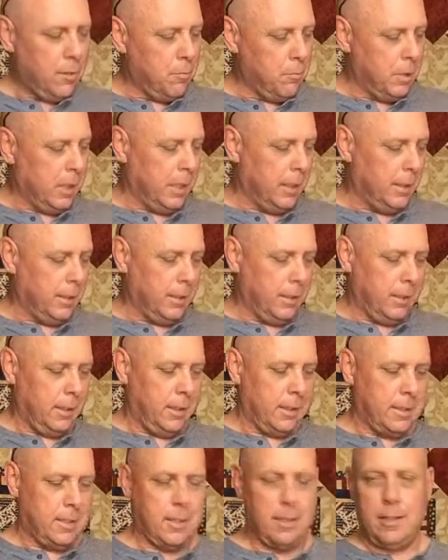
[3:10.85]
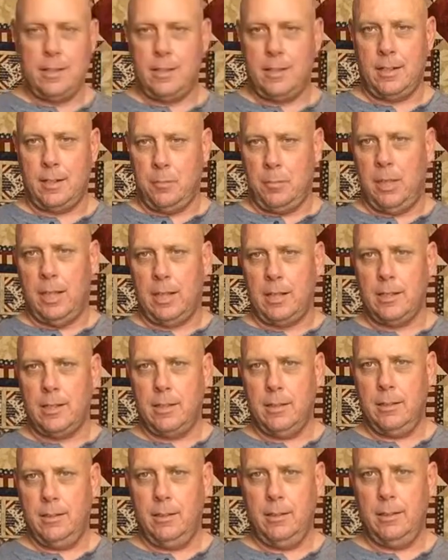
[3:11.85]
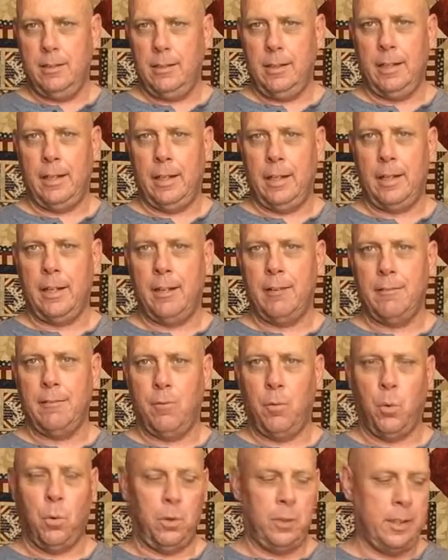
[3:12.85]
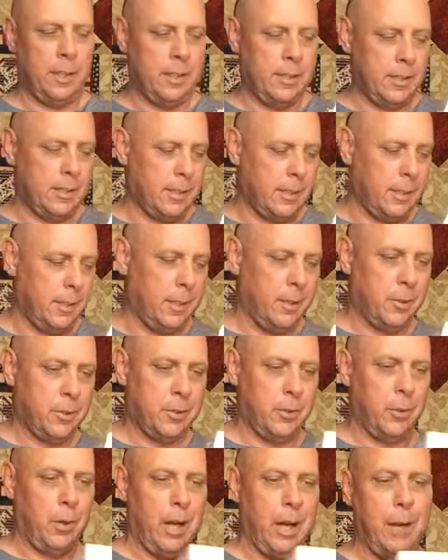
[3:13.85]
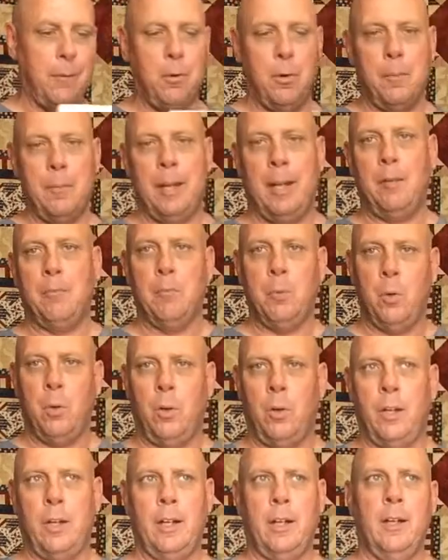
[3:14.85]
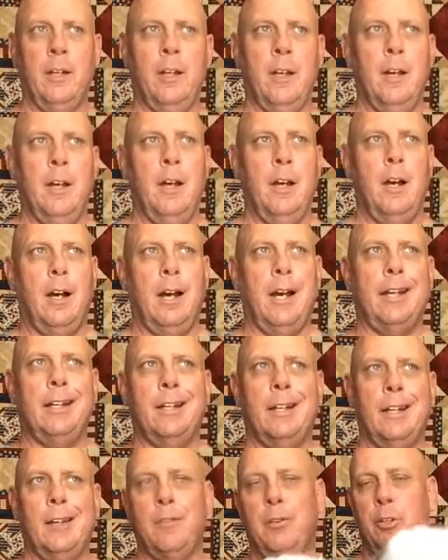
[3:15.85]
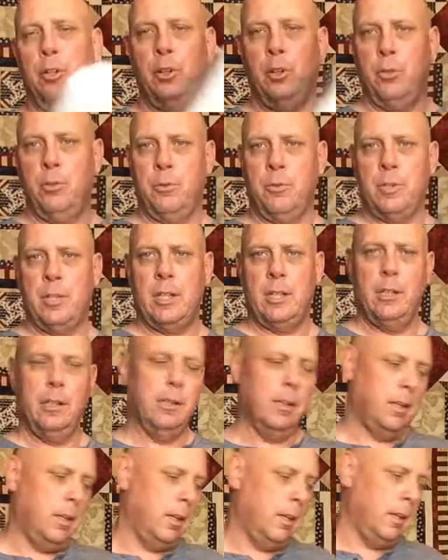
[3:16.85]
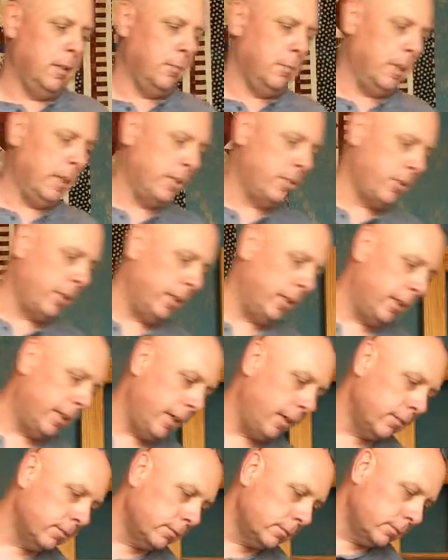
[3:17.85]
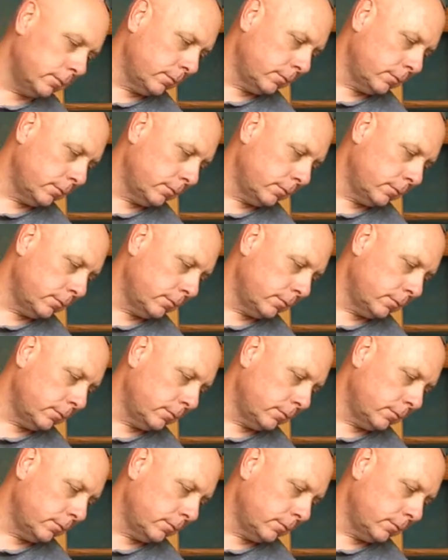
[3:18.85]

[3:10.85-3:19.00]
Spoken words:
But it's $6, and I got 4 of these in there. So I will make more than I could ever use on my train layout.